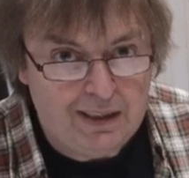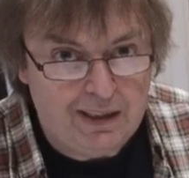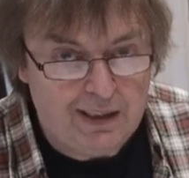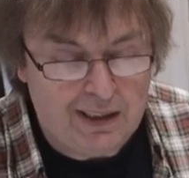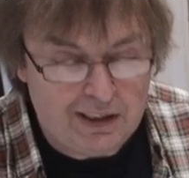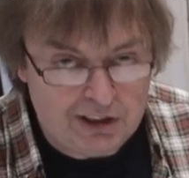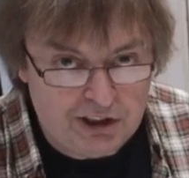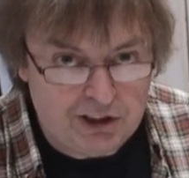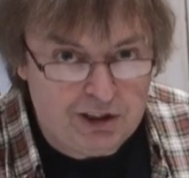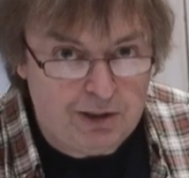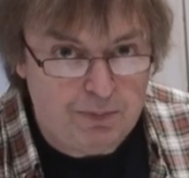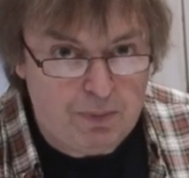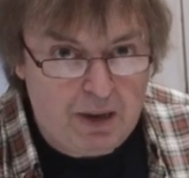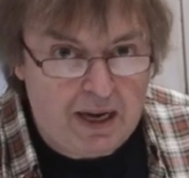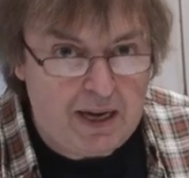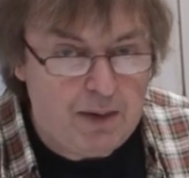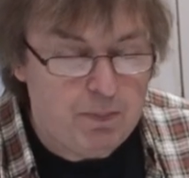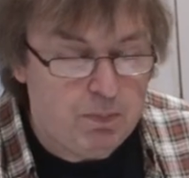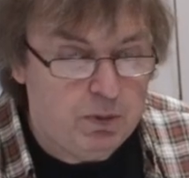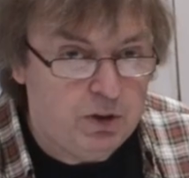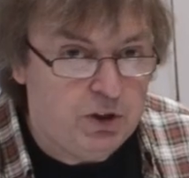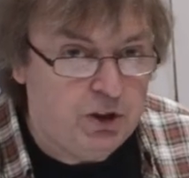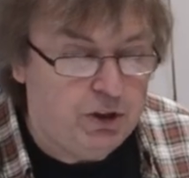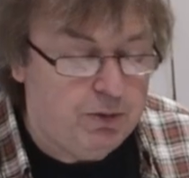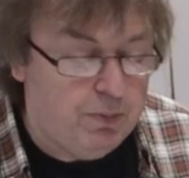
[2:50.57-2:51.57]
Luster
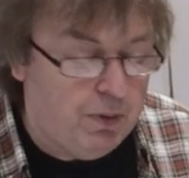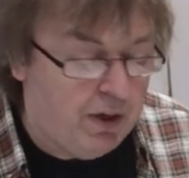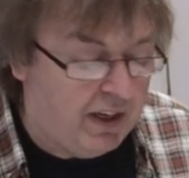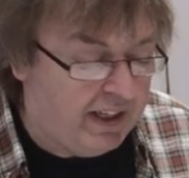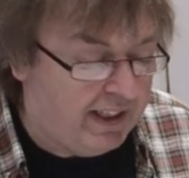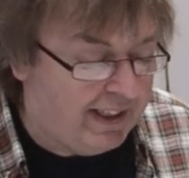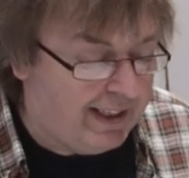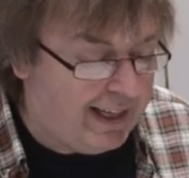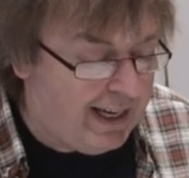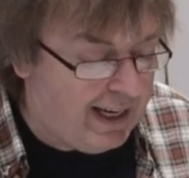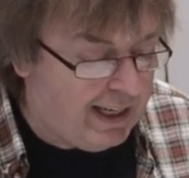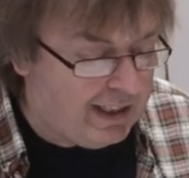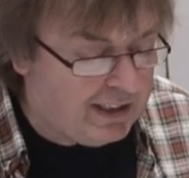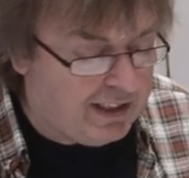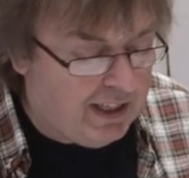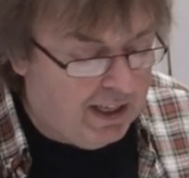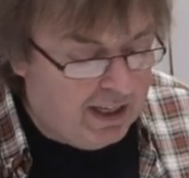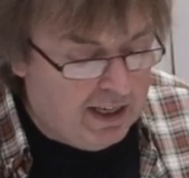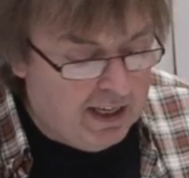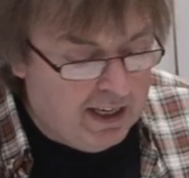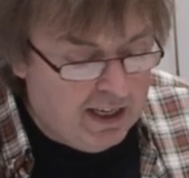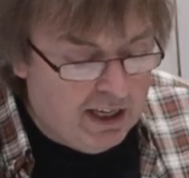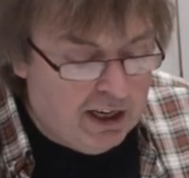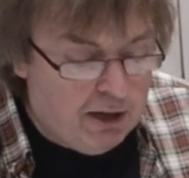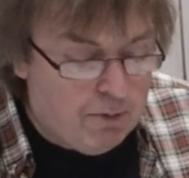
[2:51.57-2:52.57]
papers you might get,
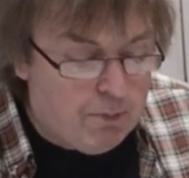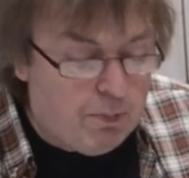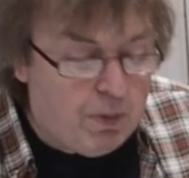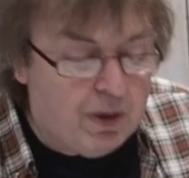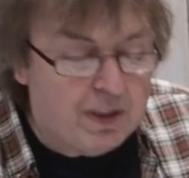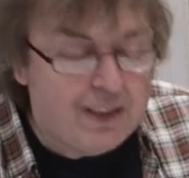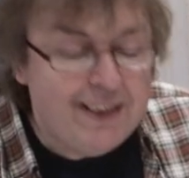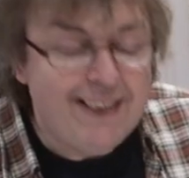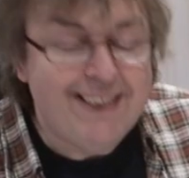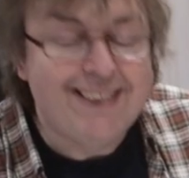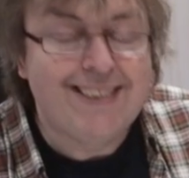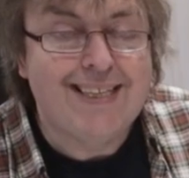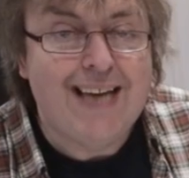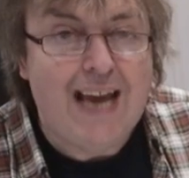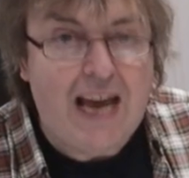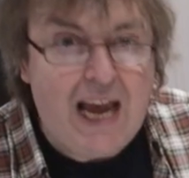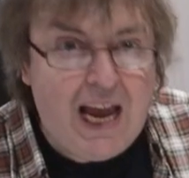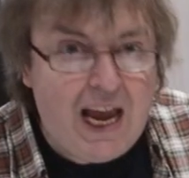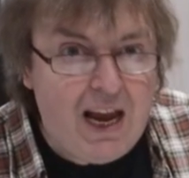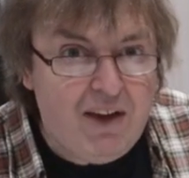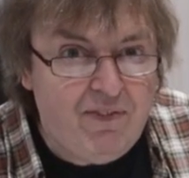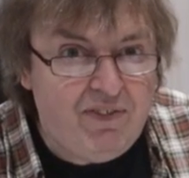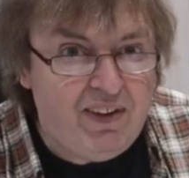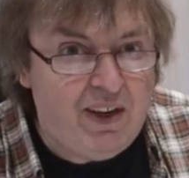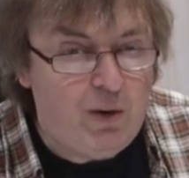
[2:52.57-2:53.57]
but it's
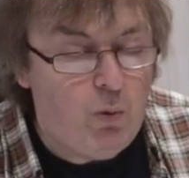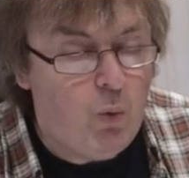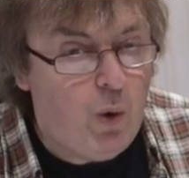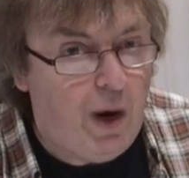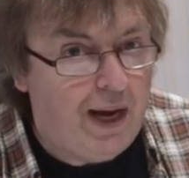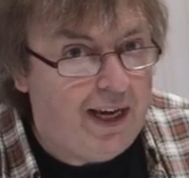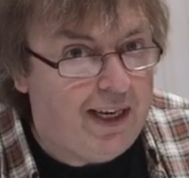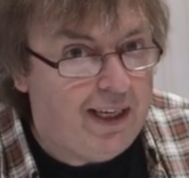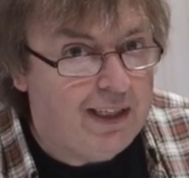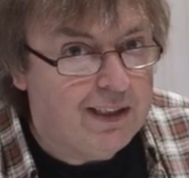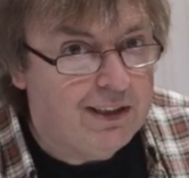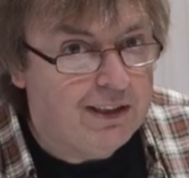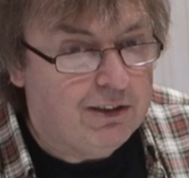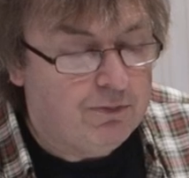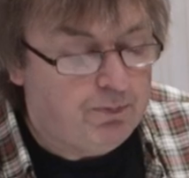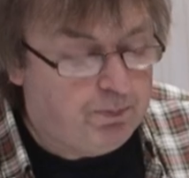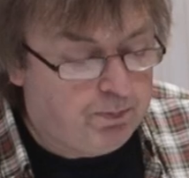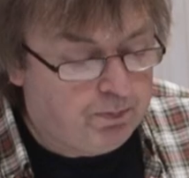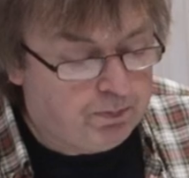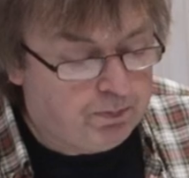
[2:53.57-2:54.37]
heavyweight.